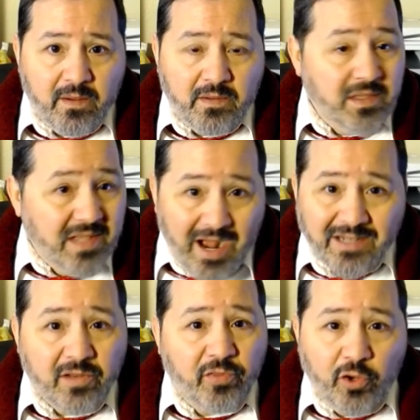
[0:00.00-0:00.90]
not
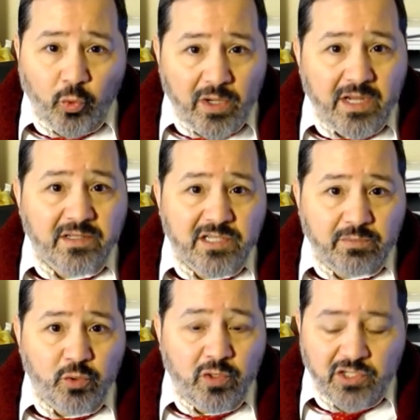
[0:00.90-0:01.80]
the Greek
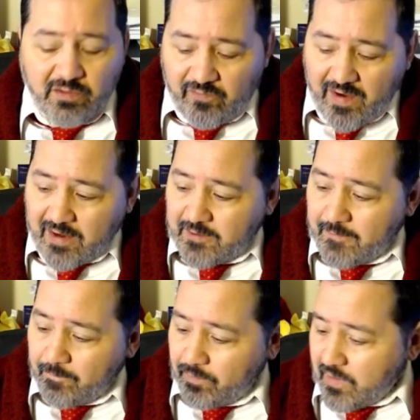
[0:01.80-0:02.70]
Septuagint. In fact,
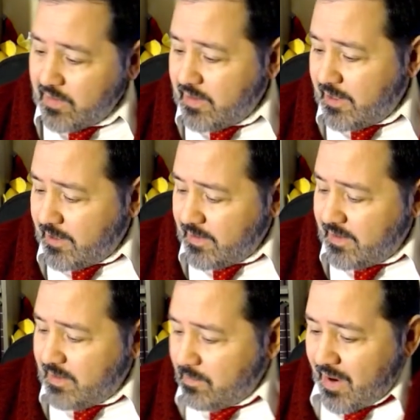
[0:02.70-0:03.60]

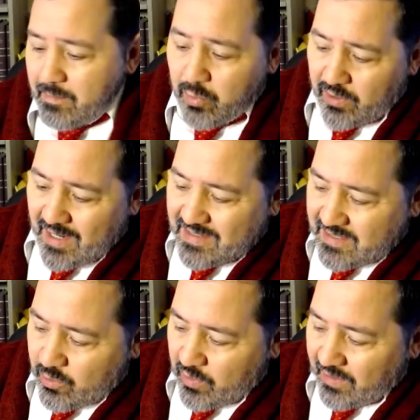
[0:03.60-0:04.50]
in my book, I
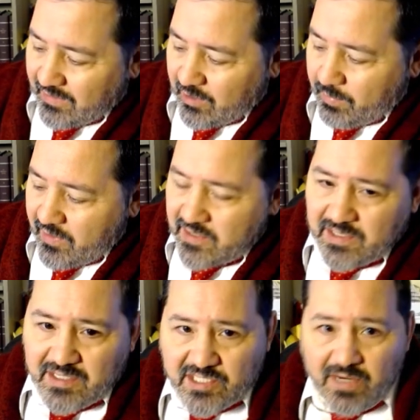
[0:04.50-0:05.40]
deal with a little bit of this
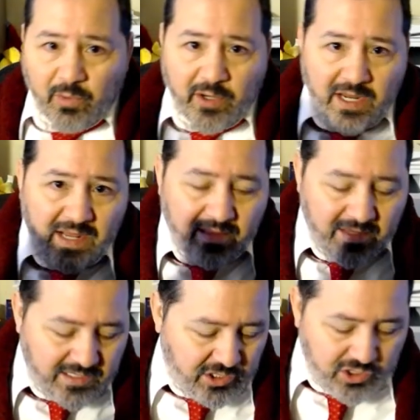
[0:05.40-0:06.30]
in a summary in
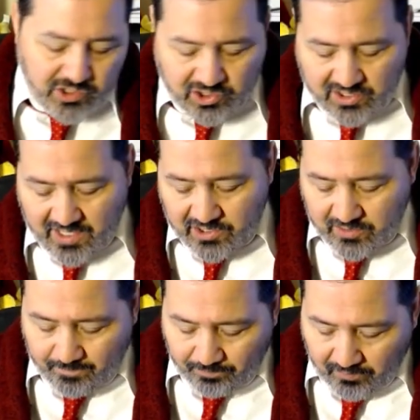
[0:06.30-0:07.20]
this
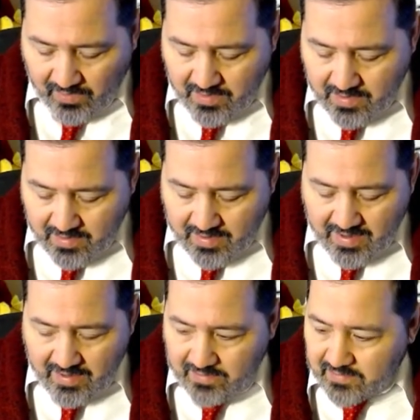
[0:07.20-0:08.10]
section.
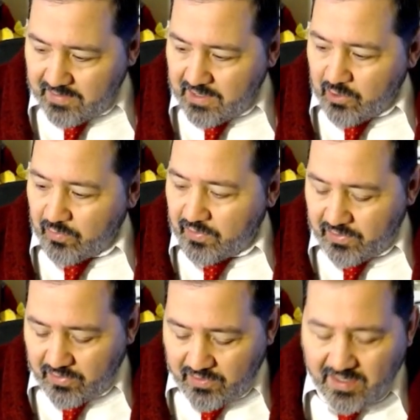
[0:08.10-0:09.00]
And,
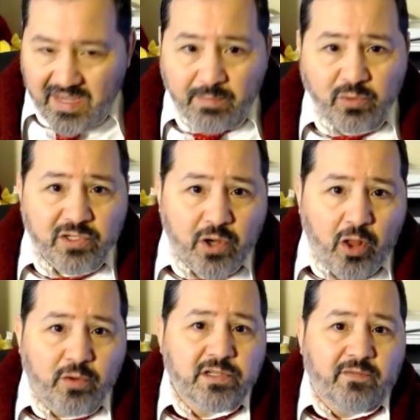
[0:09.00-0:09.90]
the Hebrew
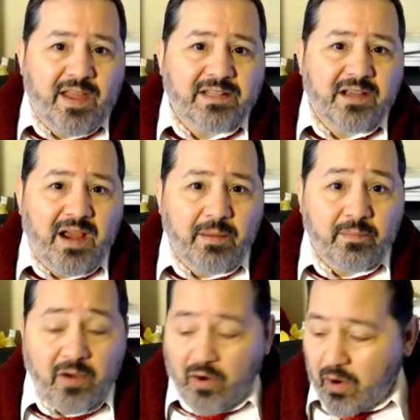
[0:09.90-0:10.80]
scholars of that
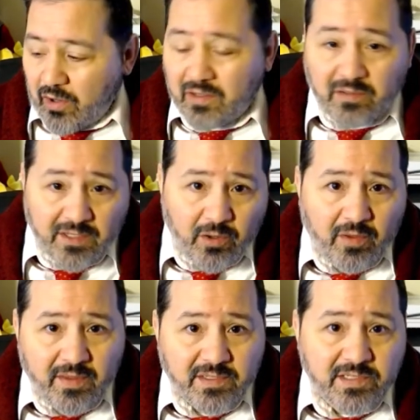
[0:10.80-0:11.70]
time are clear
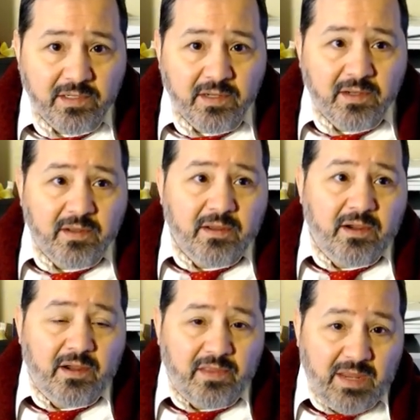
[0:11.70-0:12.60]
on this.
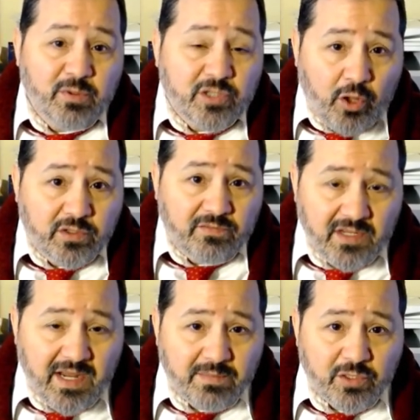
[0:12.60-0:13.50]
The Hebrew scholars of
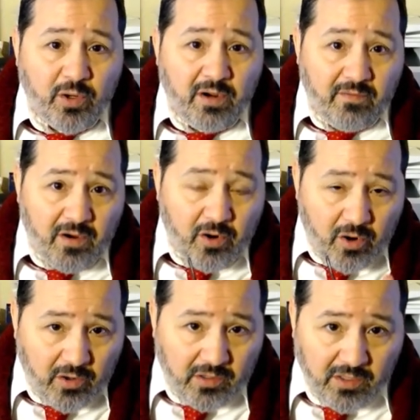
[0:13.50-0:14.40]
today,
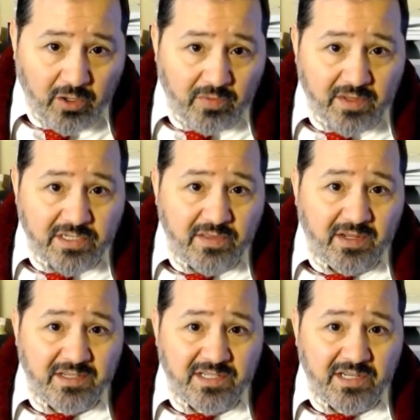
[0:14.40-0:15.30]
are clear on this in the
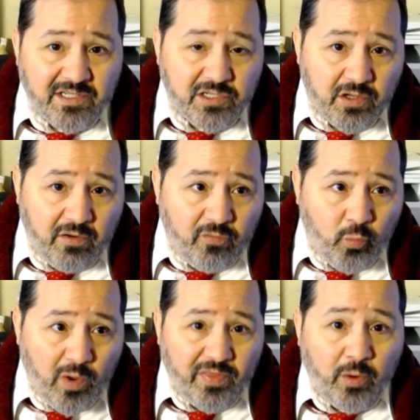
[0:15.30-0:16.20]
consensus of
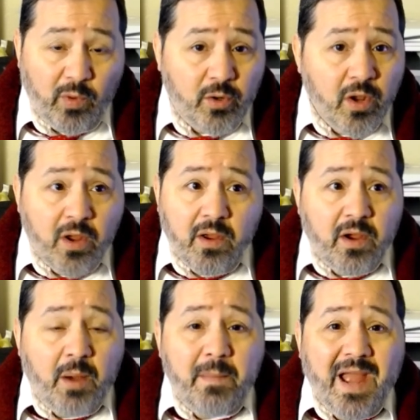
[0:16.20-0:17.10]
what they read.
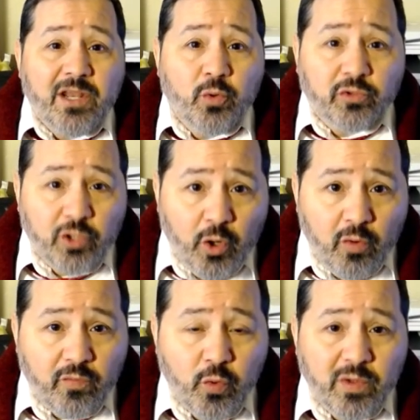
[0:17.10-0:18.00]
Emmanuel
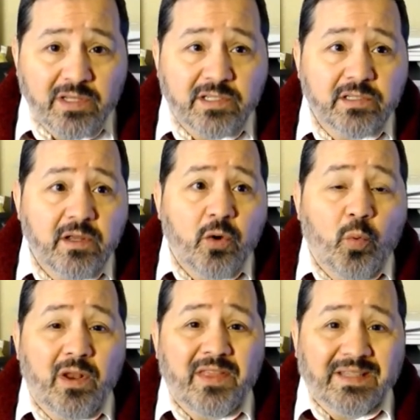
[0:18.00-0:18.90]
Tov, who is
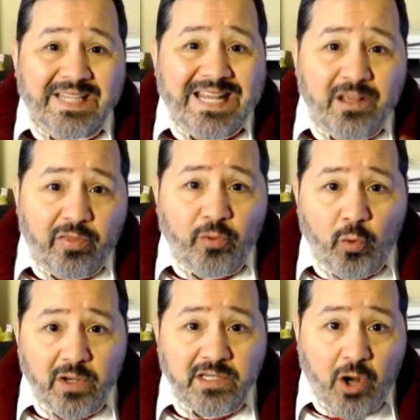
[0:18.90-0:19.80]
one of the leading
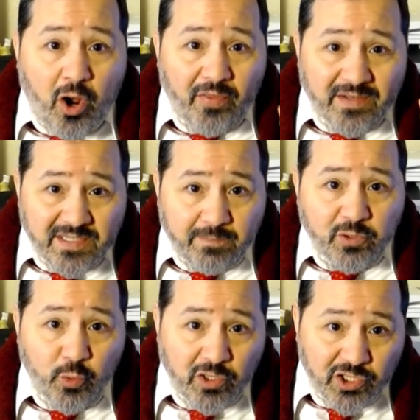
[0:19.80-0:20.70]
authorities on the
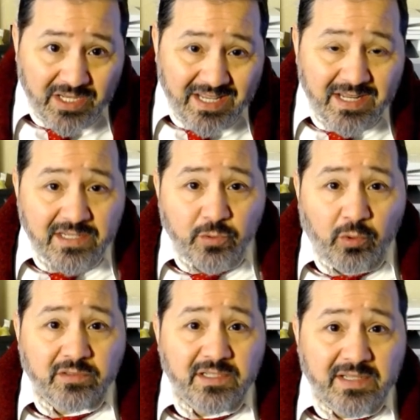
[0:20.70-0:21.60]
Septuagint in
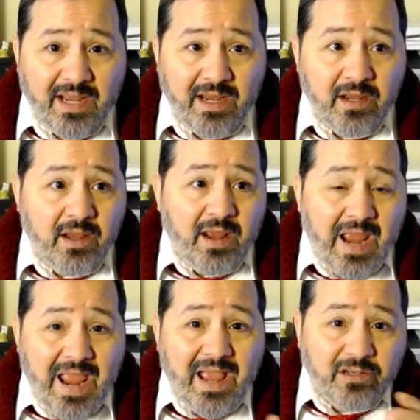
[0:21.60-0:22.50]
Israel today
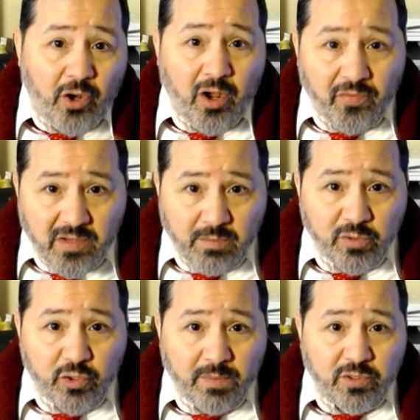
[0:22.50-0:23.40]
and on the Hebrew
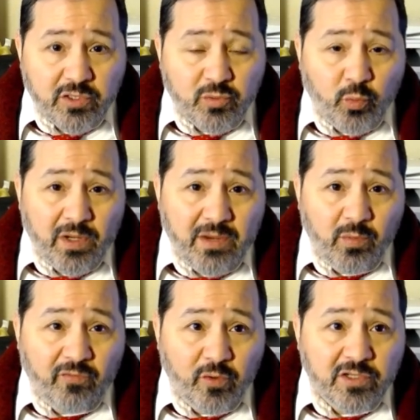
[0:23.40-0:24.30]
Scriptures, where he
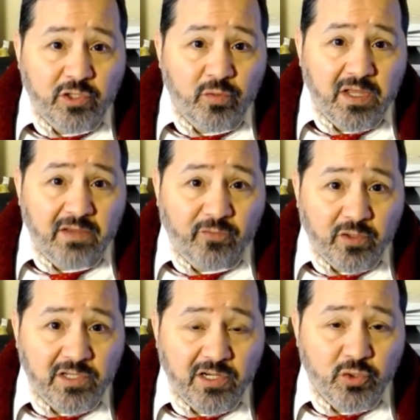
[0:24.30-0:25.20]
refers to the
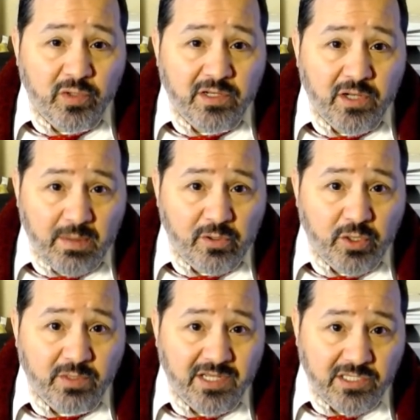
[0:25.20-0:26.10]
first century Hebrew
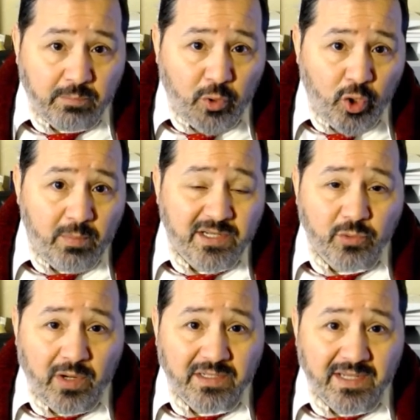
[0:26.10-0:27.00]
Scriptures as the
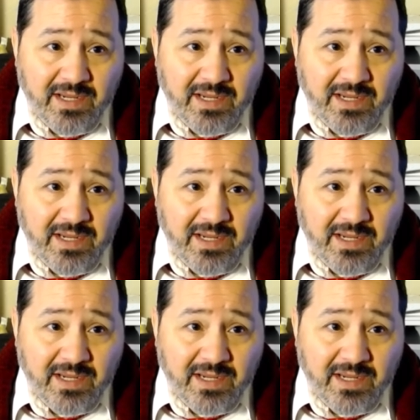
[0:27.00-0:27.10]
Proto-Masoretic